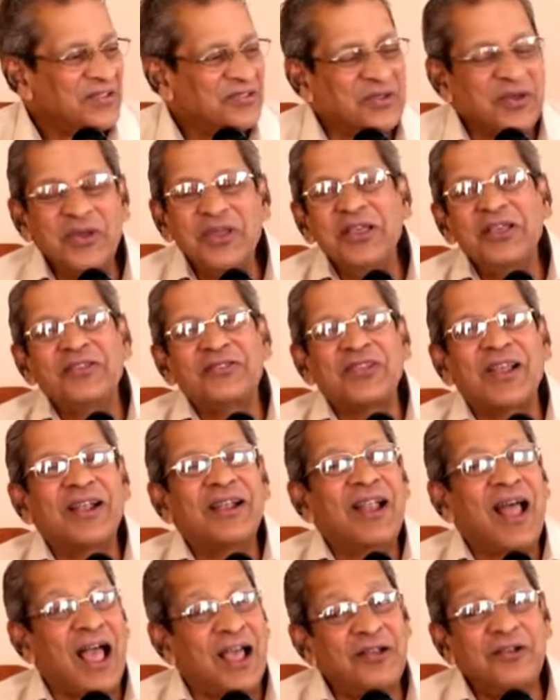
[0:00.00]
So he
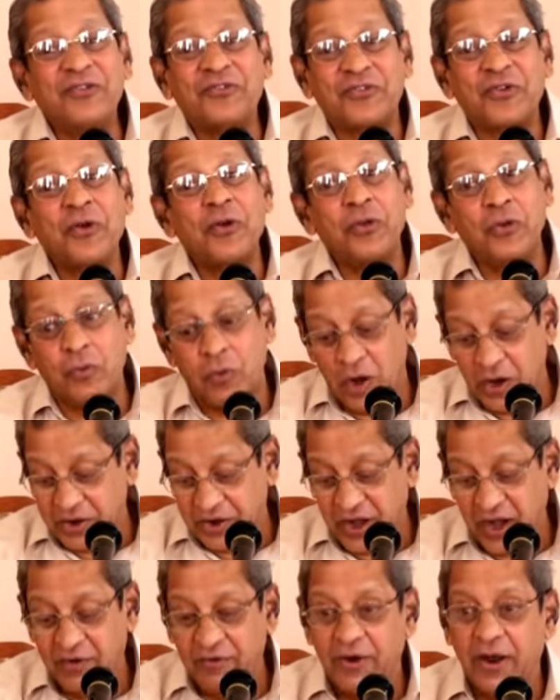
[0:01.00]
said, I will show you
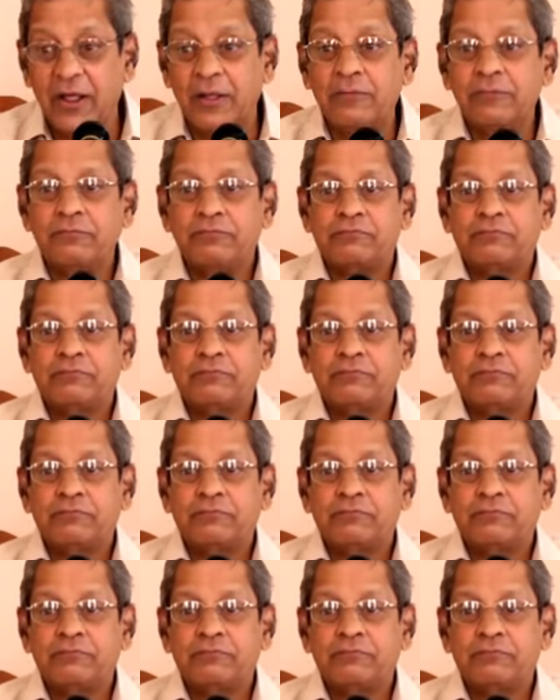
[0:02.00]
what Ravana.